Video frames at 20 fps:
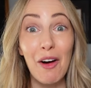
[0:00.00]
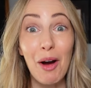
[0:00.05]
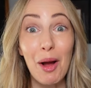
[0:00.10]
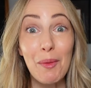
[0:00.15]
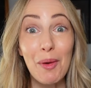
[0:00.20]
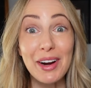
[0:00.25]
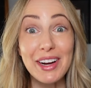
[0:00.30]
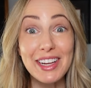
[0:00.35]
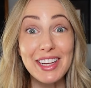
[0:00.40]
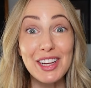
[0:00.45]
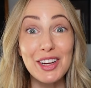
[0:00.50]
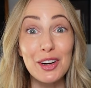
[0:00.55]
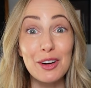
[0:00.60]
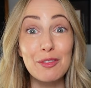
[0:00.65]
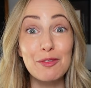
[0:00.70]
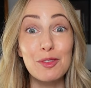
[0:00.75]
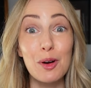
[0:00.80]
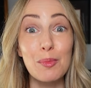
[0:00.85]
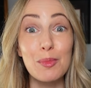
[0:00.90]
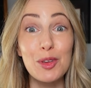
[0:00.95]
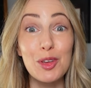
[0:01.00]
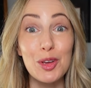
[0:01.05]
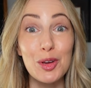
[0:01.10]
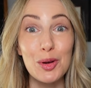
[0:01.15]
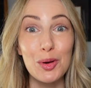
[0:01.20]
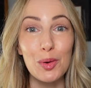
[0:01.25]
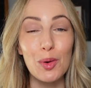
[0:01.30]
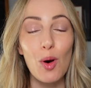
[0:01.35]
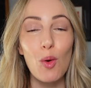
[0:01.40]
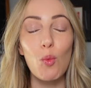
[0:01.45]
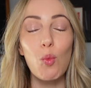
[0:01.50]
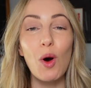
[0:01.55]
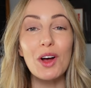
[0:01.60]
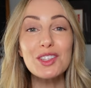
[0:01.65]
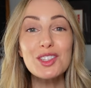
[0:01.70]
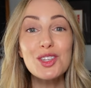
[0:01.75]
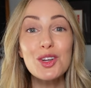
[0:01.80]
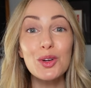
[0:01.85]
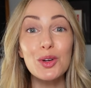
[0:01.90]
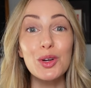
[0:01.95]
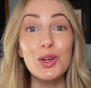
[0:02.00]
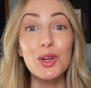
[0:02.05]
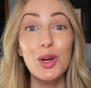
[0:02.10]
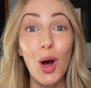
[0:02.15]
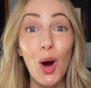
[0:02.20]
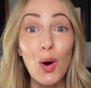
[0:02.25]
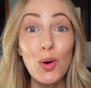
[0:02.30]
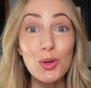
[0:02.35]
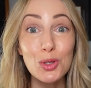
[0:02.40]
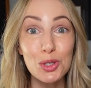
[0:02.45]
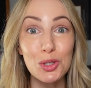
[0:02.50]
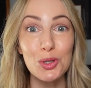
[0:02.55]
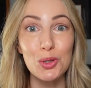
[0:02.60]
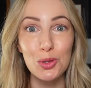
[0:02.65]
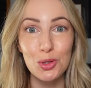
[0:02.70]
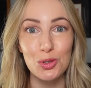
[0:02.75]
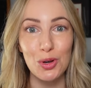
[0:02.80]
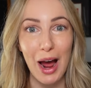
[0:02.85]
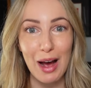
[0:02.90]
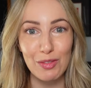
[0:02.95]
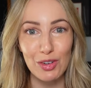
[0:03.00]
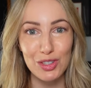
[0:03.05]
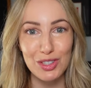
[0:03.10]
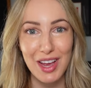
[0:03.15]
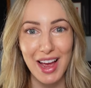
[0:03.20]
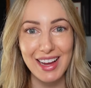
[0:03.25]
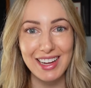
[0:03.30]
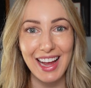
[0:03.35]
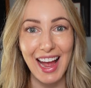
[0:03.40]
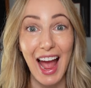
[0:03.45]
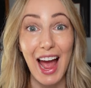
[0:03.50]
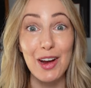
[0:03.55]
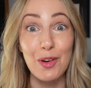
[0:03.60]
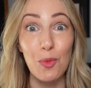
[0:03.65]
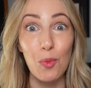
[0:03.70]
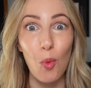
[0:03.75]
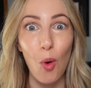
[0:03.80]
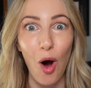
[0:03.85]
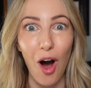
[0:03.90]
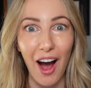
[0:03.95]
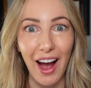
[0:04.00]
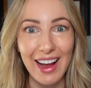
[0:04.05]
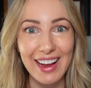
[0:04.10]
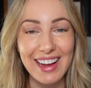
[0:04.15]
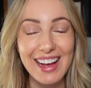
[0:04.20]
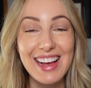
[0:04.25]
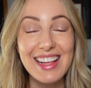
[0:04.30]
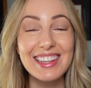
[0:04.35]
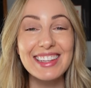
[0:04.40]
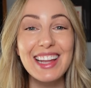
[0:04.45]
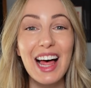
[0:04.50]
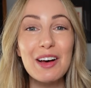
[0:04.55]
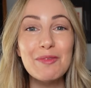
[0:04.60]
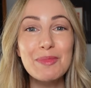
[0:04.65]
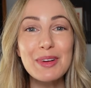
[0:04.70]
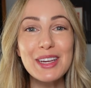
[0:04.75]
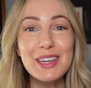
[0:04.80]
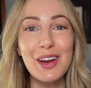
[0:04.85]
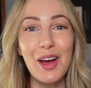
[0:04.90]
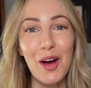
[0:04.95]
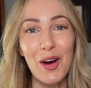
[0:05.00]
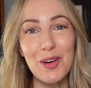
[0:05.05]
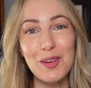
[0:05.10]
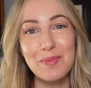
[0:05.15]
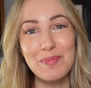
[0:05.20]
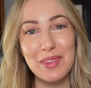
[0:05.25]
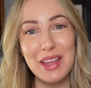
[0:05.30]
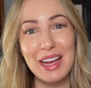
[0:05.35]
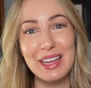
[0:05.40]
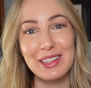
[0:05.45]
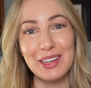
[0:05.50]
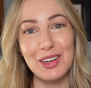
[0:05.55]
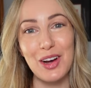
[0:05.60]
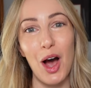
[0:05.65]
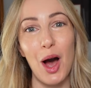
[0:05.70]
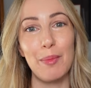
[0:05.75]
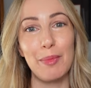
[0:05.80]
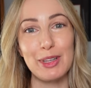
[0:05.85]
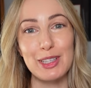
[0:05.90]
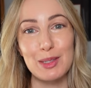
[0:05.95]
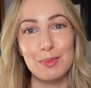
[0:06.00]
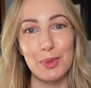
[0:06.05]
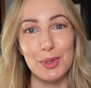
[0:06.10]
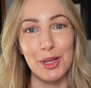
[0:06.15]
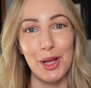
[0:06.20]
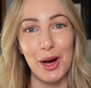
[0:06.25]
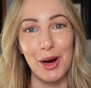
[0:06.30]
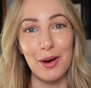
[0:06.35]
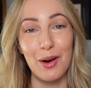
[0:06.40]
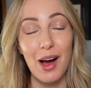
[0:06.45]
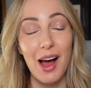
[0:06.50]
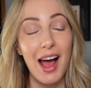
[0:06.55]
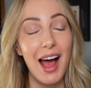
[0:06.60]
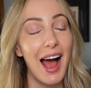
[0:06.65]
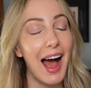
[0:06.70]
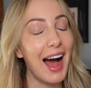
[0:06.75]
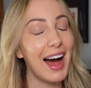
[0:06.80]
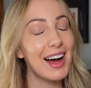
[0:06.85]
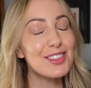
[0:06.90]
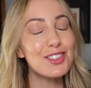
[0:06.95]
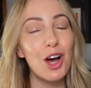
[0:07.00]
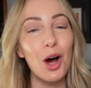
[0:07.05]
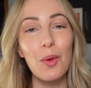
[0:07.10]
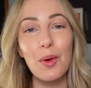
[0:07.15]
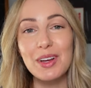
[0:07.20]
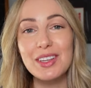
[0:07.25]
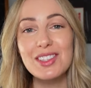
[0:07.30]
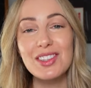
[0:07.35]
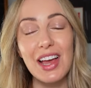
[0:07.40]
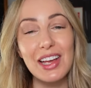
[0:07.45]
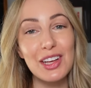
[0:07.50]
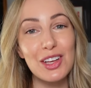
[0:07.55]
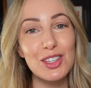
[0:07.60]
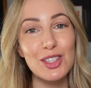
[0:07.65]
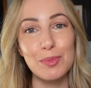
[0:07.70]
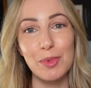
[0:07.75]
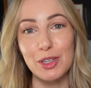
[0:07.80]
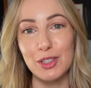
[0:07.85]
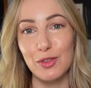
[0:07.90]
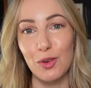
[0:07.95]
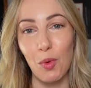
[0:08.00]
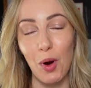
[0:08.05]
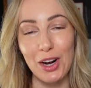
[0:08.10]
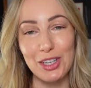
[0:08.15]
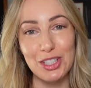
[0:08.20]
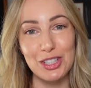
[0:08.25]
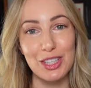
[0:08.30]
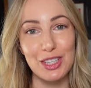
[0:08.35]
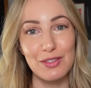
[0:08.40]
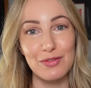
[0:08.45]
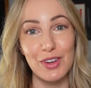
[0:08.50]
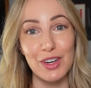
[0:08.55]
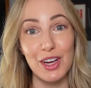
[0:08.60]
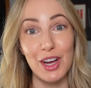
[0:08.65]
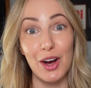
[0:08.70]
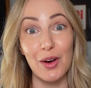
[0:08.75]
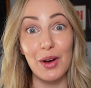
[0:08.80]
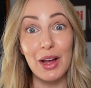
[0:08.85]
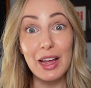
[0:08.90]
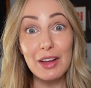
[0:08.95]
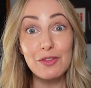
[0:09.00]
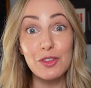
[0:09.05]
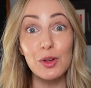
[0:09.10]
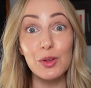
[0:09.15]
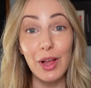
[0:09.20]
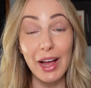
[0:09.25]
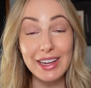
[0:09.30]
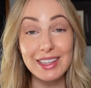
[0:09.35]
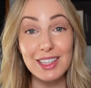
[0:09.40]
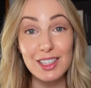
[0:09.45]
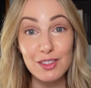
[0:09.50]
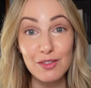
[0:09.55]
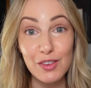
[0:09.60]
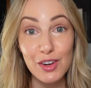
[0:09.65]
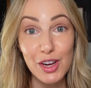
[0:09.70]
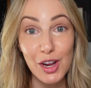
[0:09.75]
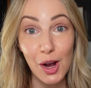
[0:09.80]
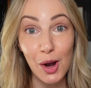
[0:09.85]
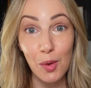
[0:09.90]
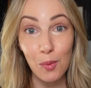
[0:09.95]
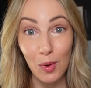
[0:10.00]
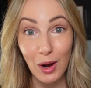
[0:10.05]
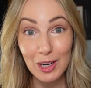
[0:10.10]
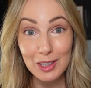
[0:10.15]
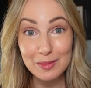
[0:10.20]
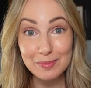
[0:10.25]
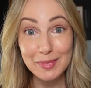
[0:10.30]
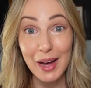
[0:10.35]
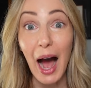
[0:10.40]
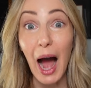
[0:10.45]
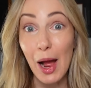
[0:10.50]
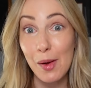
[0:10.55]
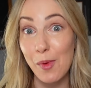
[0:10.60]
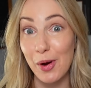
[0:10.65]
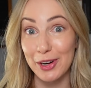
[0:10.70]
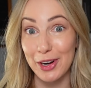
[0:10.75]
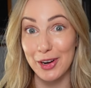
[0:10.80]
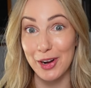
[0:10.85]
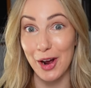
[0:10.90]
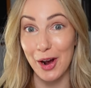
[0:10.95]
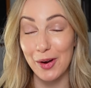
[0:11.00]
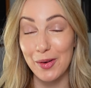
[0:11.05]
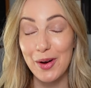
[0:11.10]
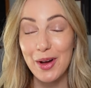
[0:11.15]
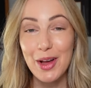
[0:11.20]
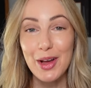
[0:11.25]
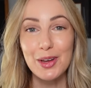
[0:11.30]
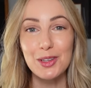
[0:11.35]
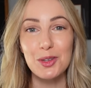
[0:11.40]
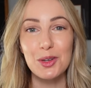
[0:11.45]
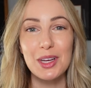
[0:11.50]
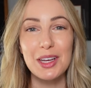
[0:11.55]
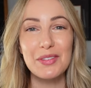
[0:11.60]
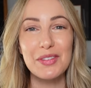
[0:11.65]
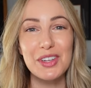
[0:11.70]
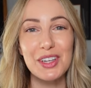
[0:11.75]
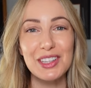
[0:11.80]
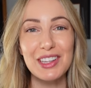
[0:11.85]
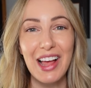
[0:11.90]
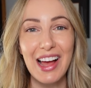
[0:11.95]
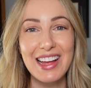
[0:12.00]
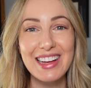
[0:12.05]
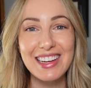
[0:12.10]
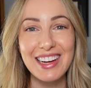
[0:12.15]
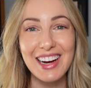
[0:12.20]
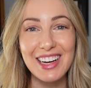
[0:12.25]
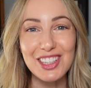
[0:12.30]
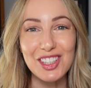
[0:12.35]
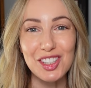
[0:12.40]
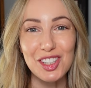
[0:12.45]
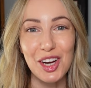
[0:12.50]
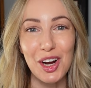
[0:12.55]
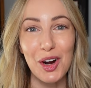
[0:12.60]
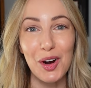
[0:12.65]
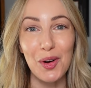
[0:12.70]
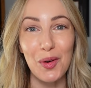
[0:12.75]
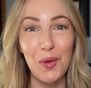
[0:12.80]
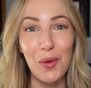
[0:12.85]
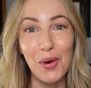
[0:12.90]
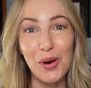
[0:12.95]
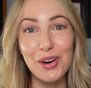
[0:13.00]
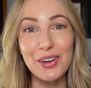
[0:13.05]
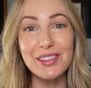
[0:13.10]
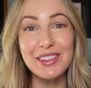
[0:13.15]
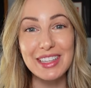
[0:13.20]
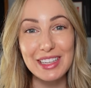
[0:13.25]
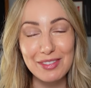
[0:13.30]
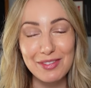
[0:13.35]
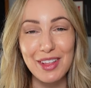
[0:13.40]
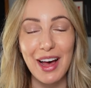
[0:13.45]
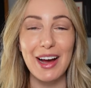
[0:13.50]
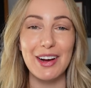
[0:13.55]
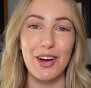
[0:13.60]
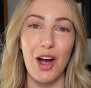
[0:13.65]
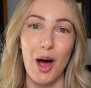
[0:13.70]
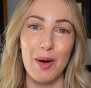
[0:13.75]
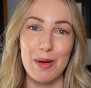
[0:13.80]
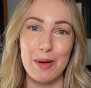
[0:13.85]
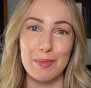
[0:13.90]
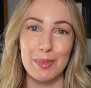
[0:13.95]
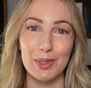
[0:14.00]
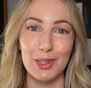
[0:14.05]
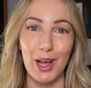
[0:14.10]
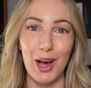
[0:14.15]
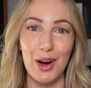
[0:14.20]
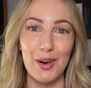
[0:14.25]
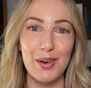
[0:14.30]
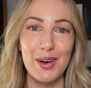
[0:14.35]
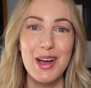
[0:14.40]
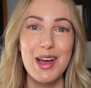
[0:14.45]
I want to hear from you. What's your go-to travel tech and why? Let me know in the comments below. As always, thank you so much for watching this video. If you like this video, well, I want to know. So give it a like, a share, or leave that comment below.